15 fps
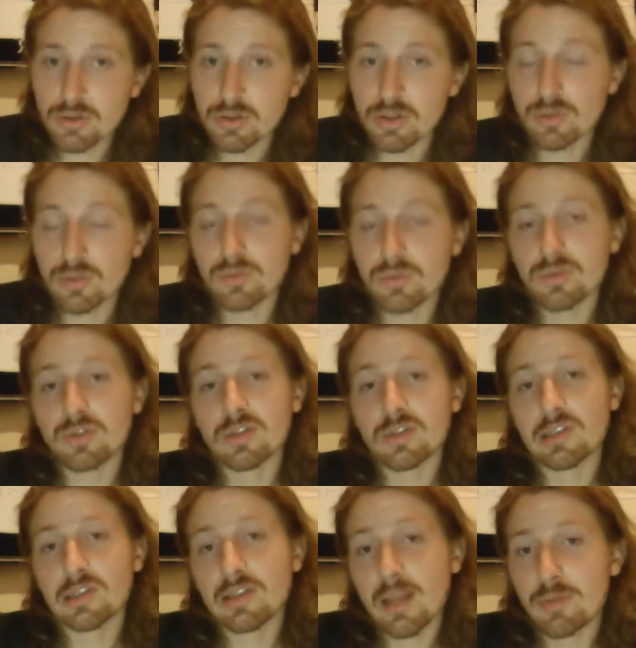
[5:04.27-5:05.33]
It was
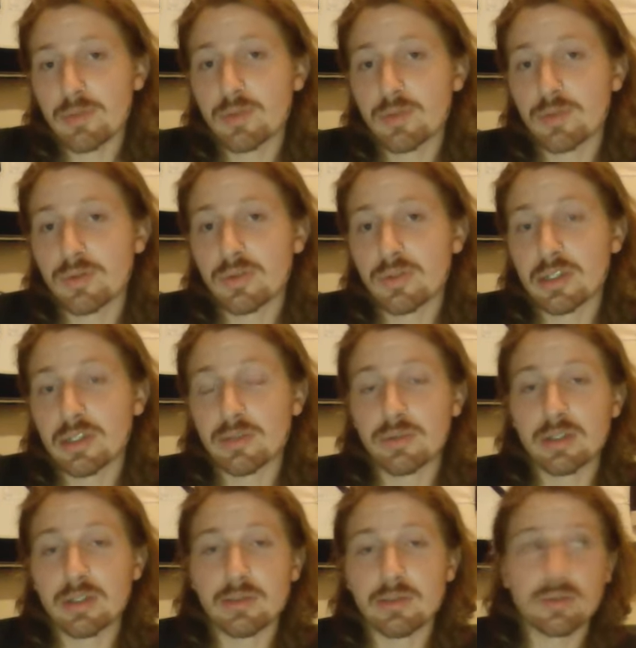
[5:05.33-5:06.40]
acceptable. It,
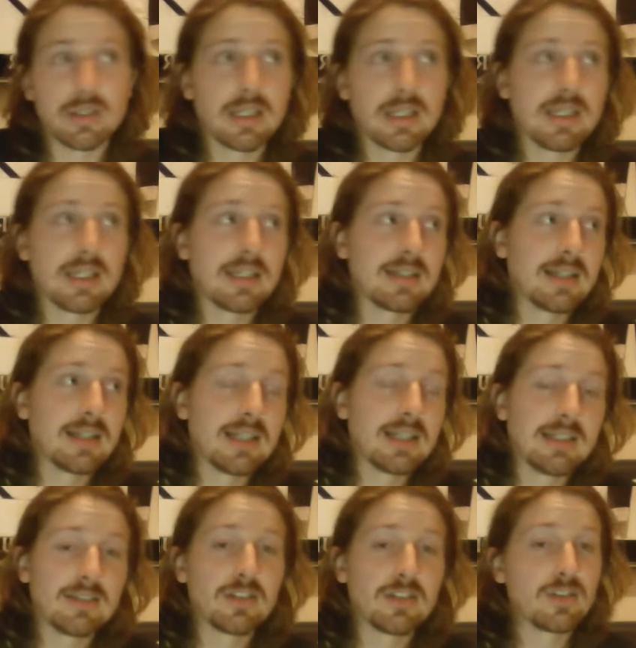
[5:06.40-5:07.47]
it, he,
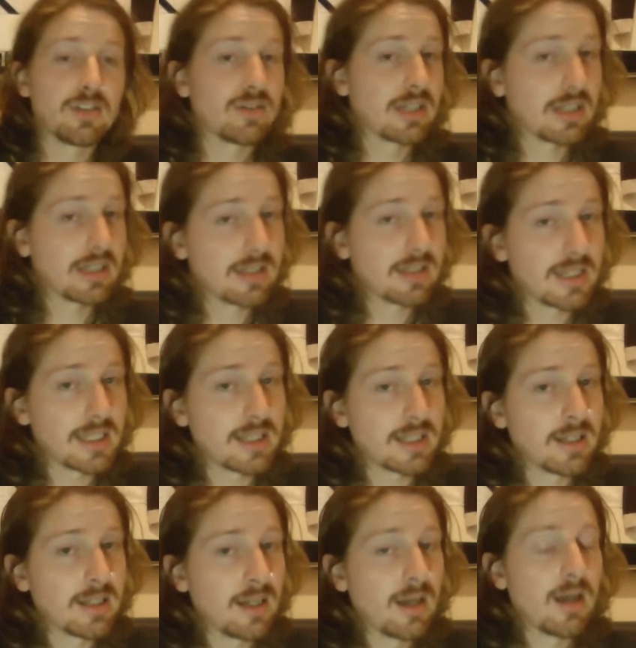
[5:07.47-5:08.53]
he is a utility,
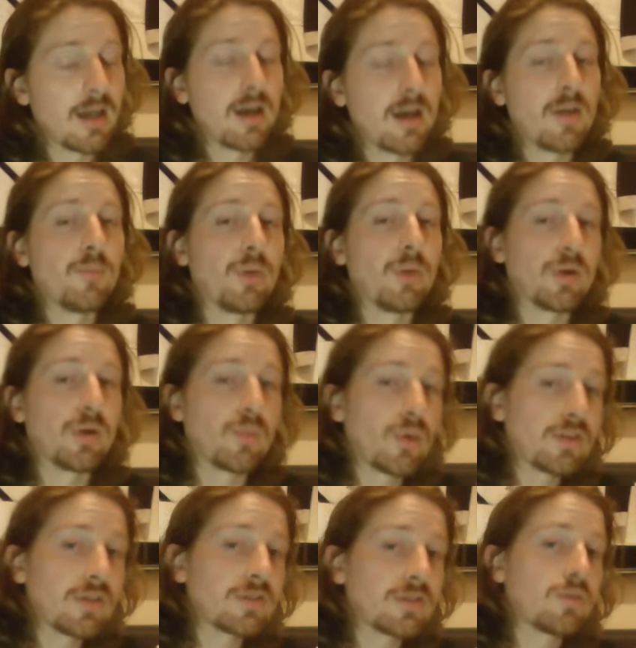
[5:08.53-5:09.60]
but it
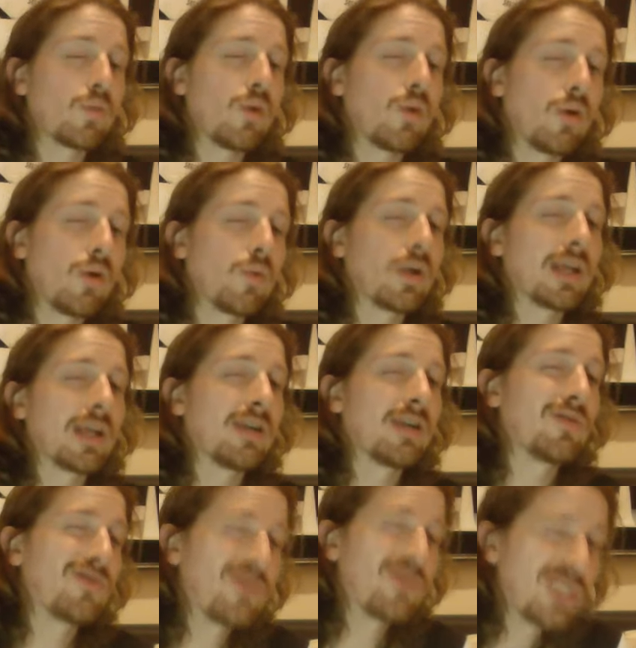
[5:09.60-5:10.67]
wasn't what we
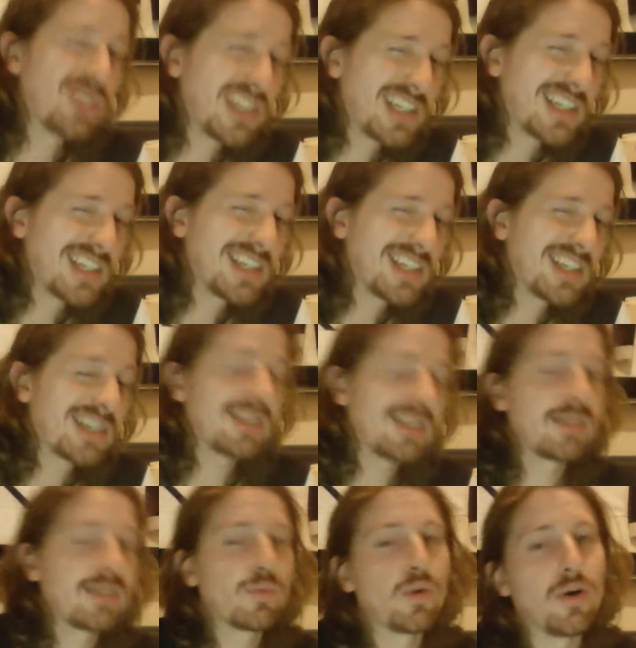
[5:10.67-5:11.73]

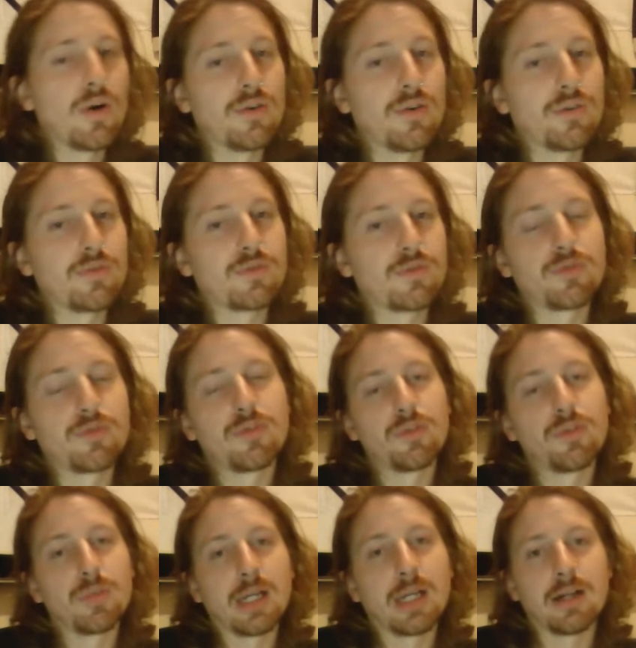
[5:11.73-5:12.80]
really want
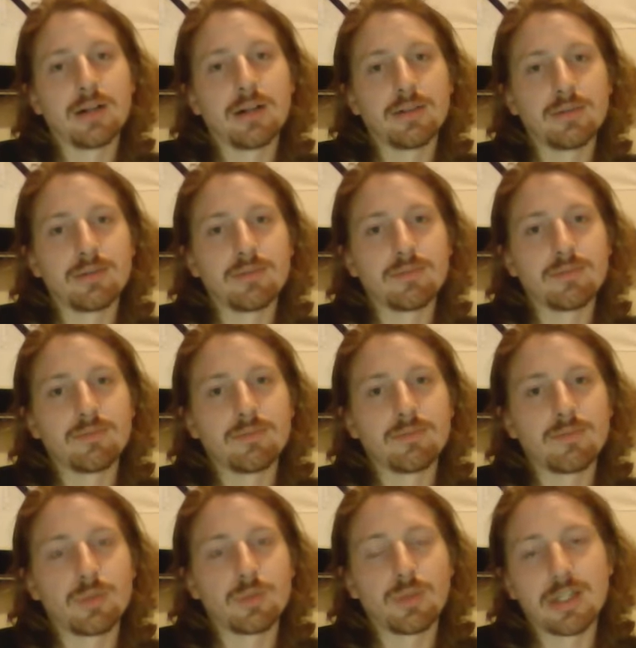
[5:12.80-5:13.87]
from our
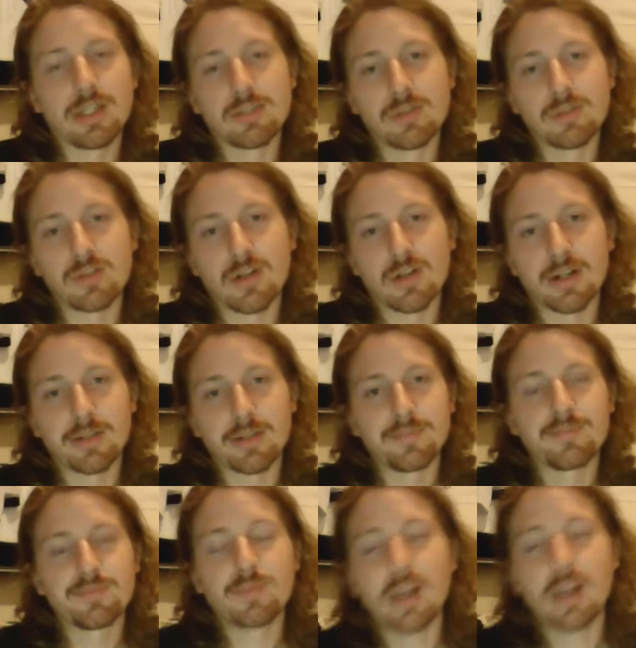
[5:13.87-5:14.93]
replacement striker.
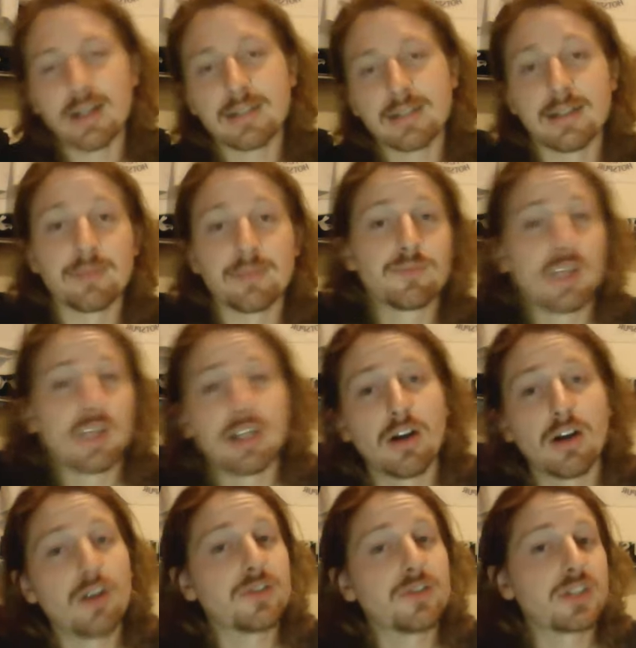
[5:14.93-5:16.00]
Like I said, he
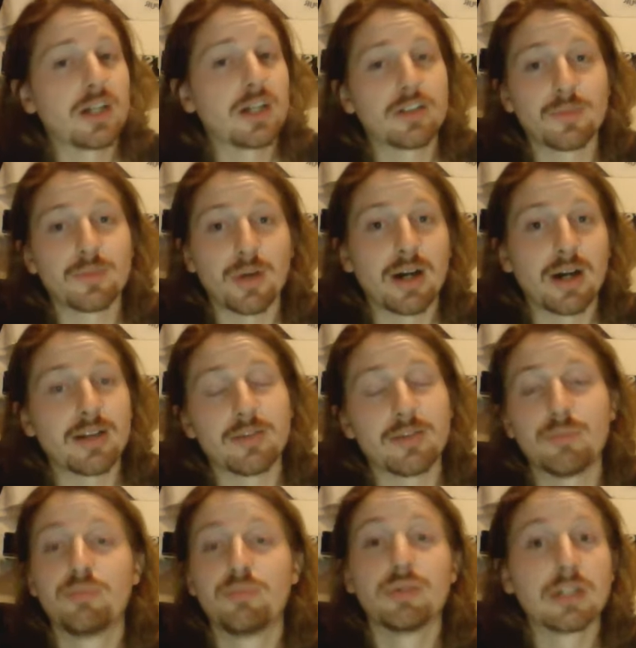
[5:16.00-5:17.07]
got overshadowed by the
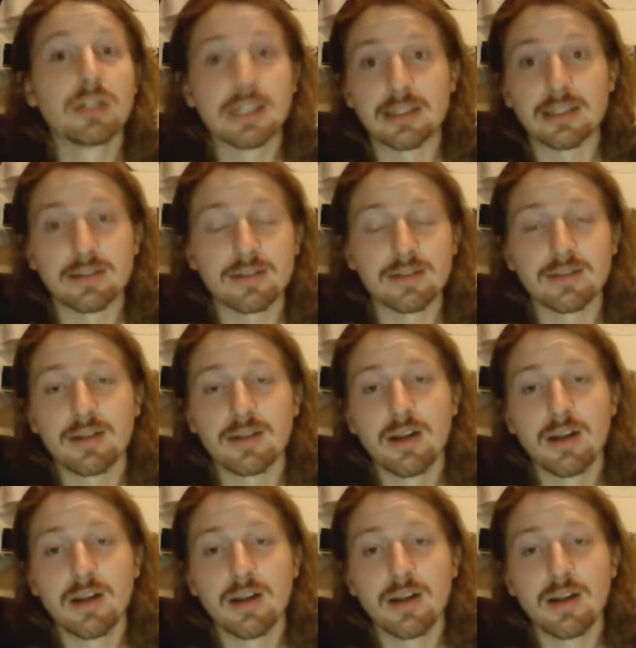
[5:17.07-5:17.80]
brilliance